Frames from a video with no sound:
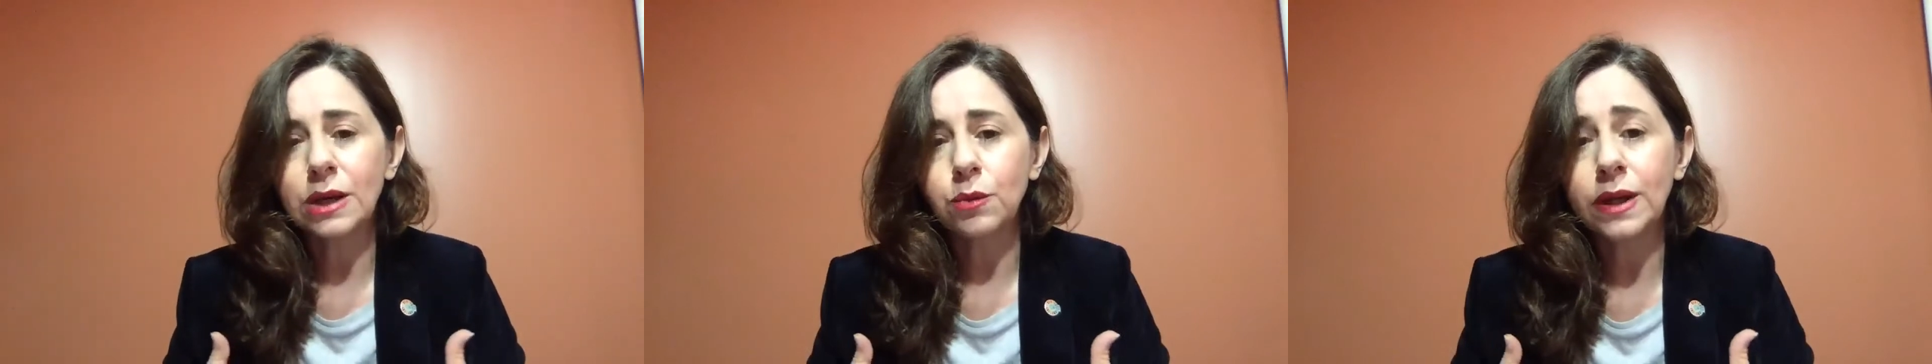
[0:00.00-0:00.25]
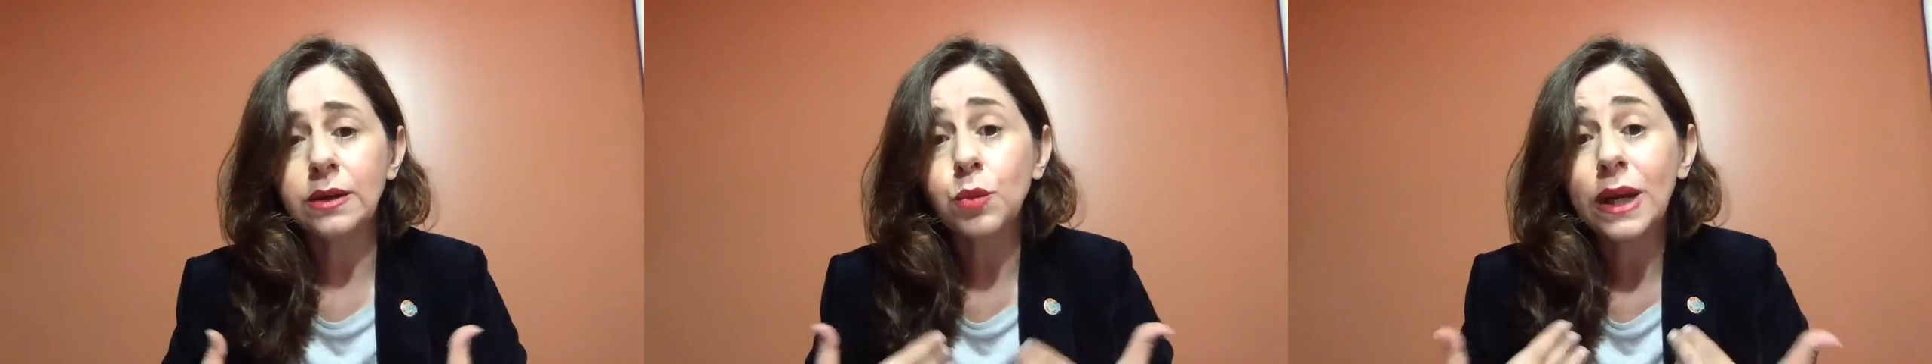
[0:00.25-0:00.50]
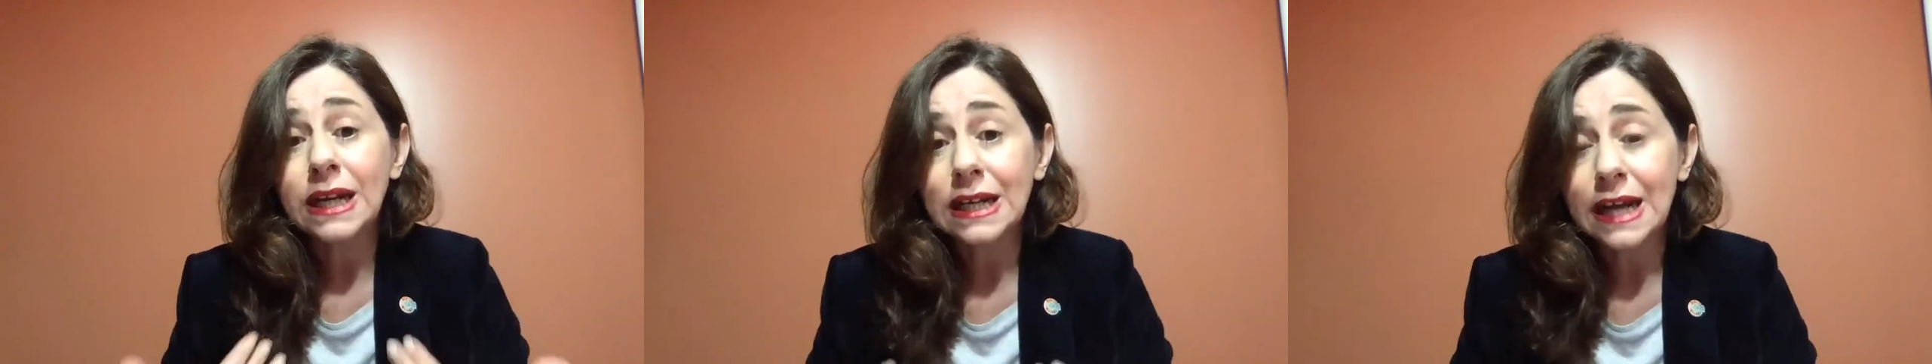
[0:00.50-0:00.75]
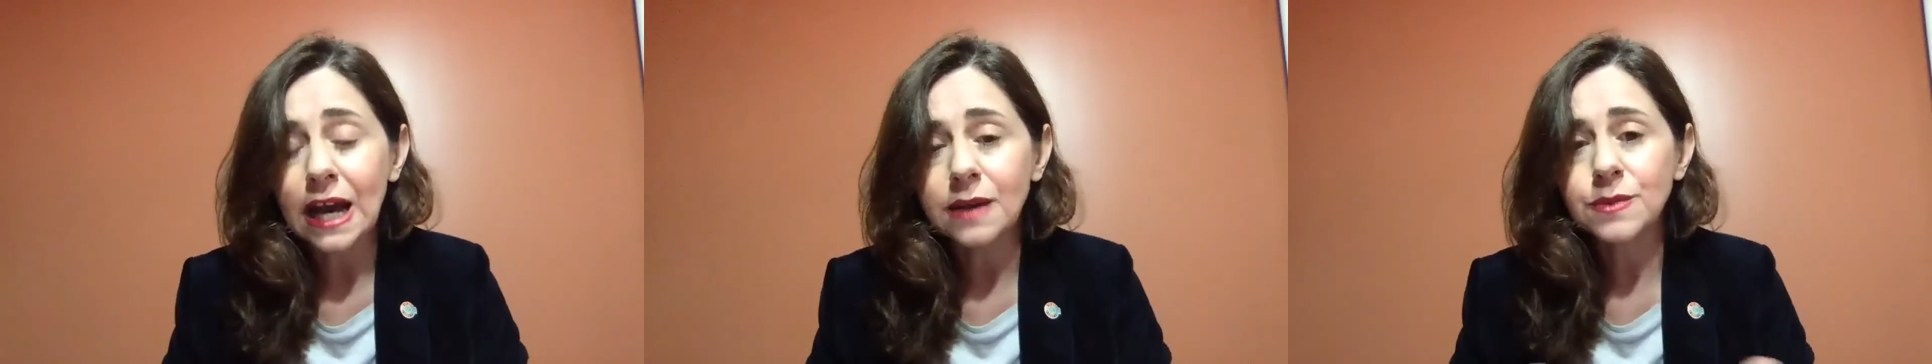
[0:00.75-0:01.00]
when, when it
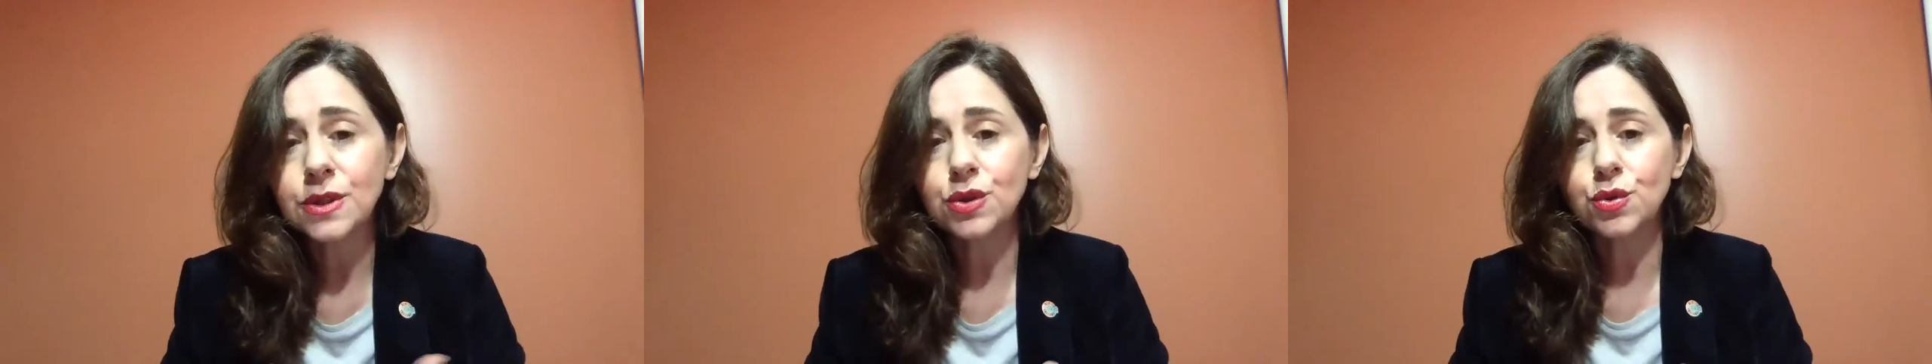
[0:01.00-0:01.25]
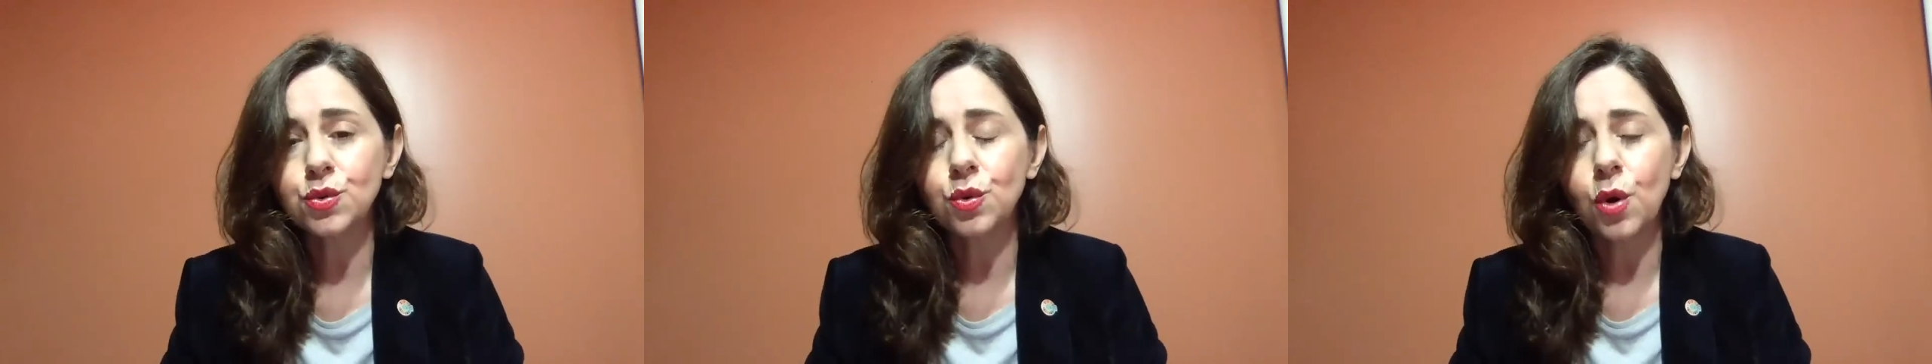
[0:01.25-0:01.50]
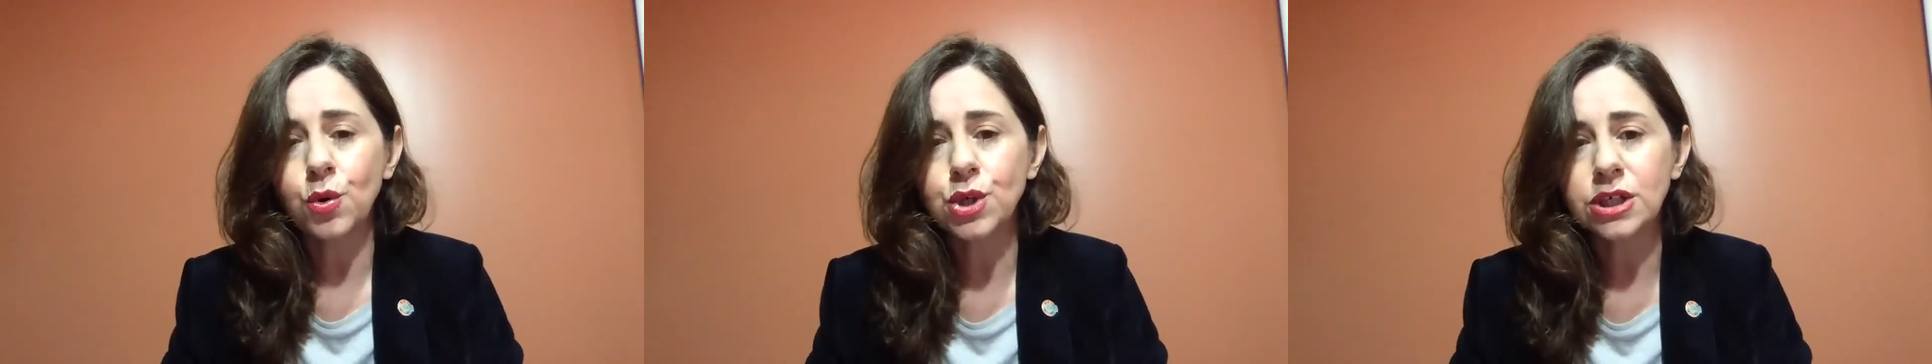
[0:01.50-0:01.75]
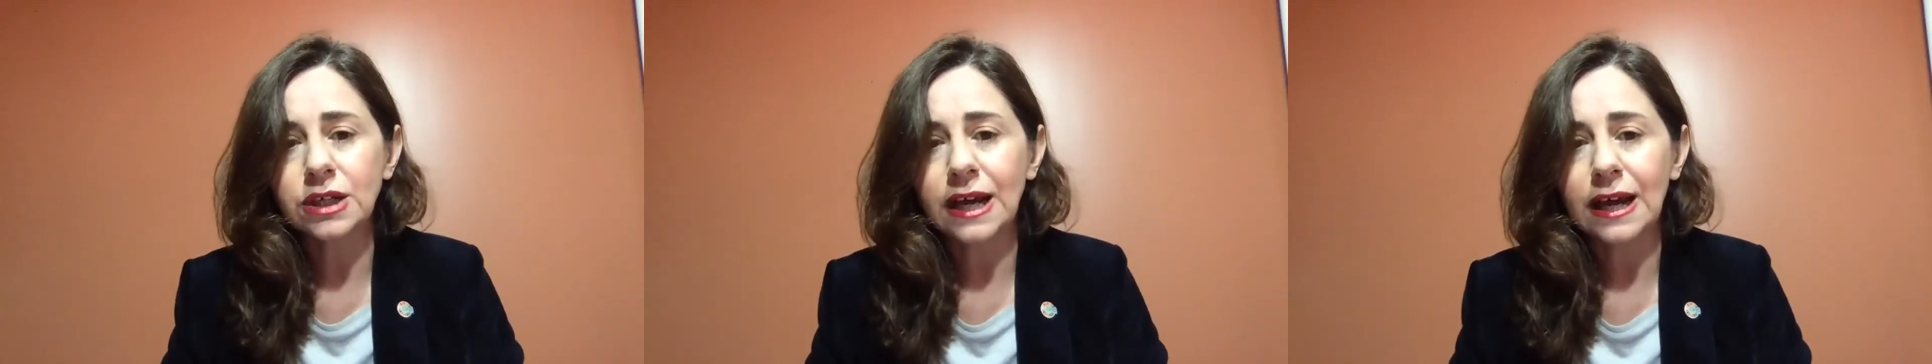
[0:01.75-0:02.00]
comes to
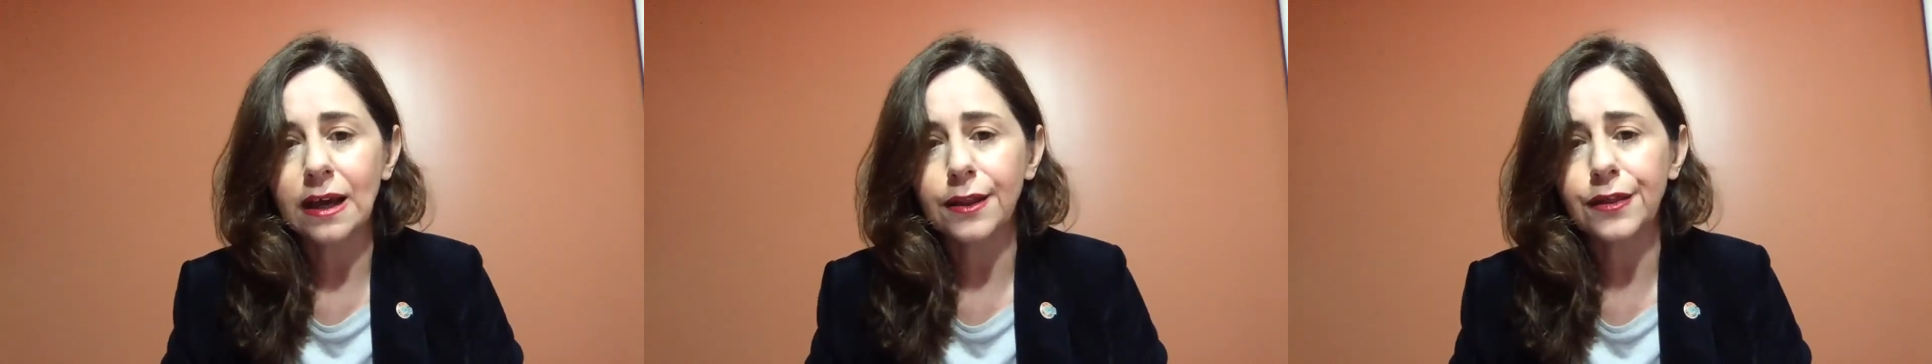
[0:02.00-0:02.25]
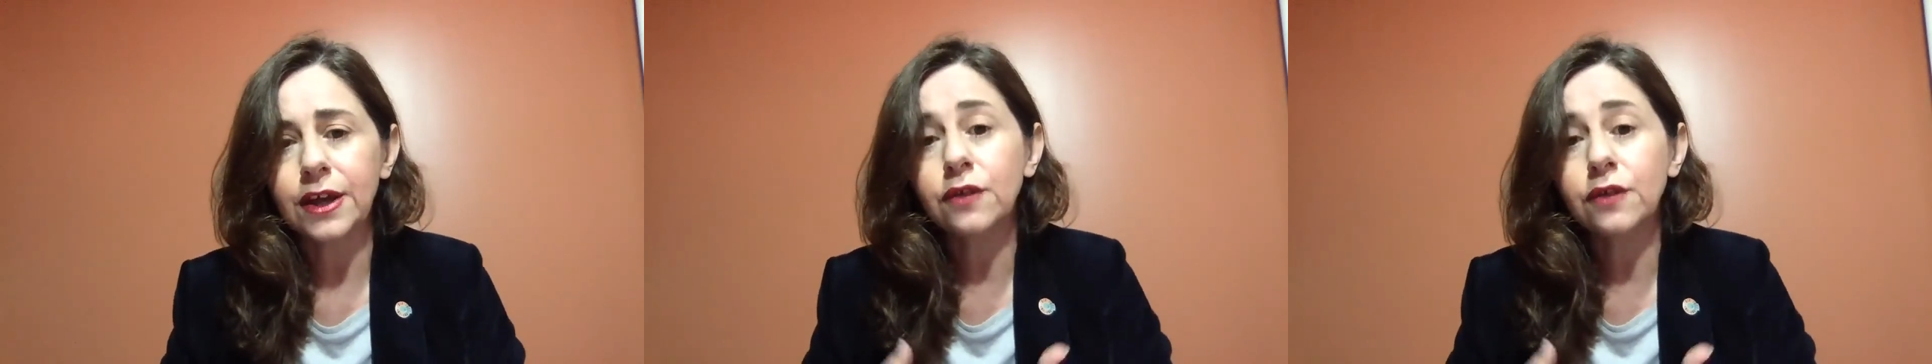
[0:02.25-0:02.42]
ocean health.